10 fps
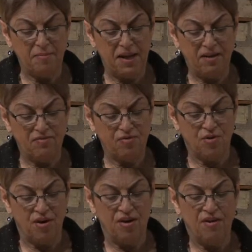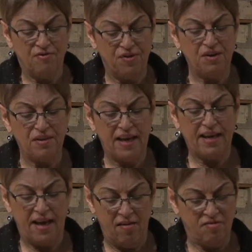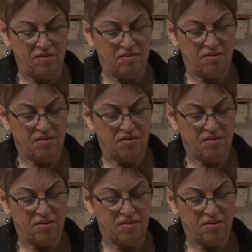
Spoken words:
metaphor, feel like heaven.